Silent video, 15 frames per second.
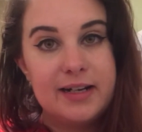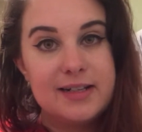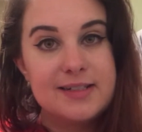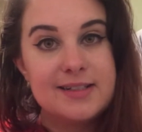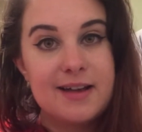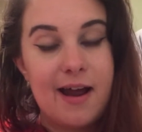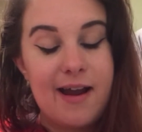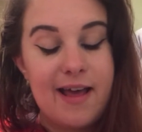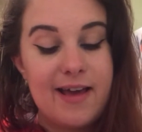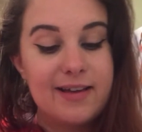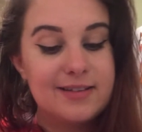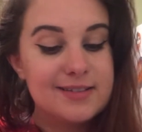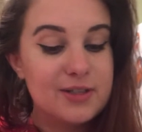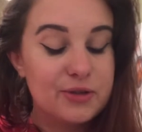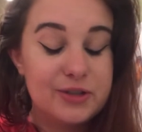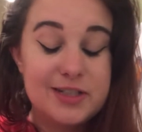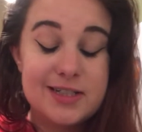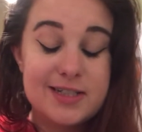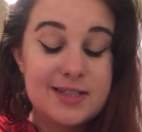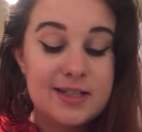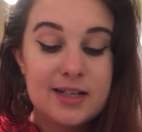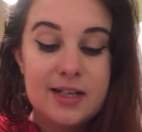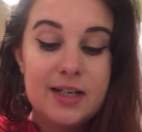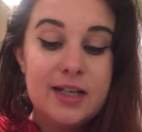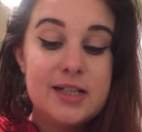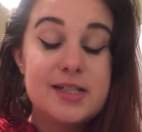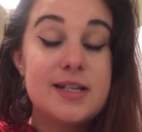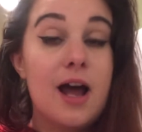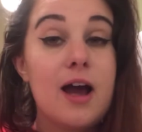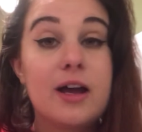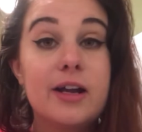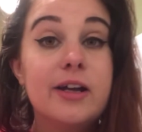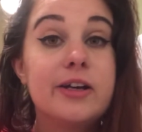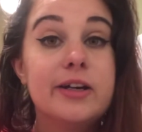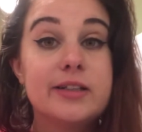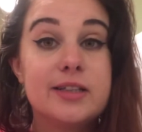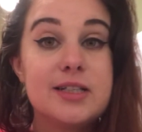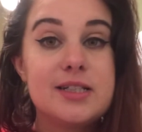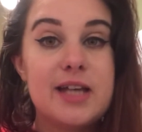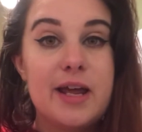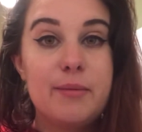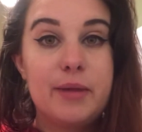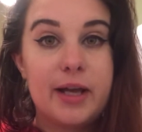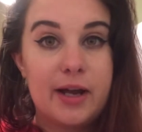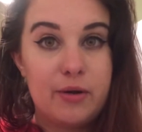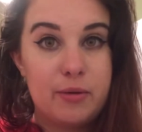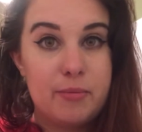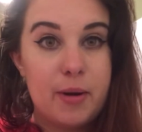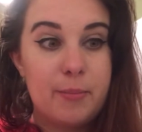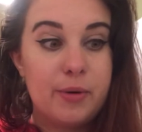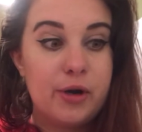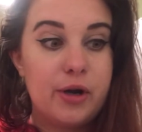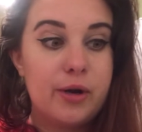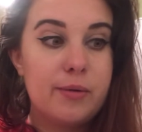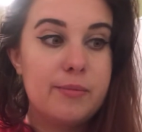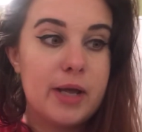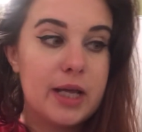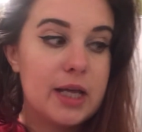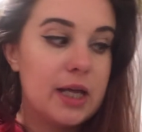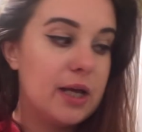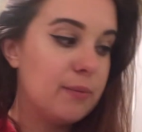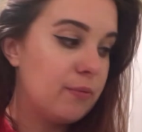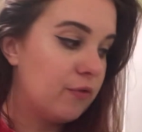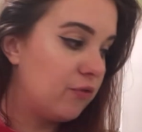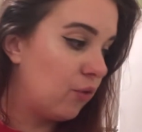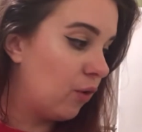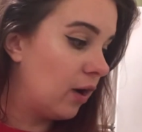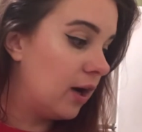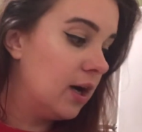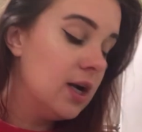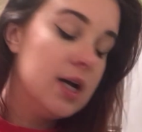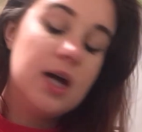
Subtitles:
It is not egg, so it's not going to cook the same like I remember making it before.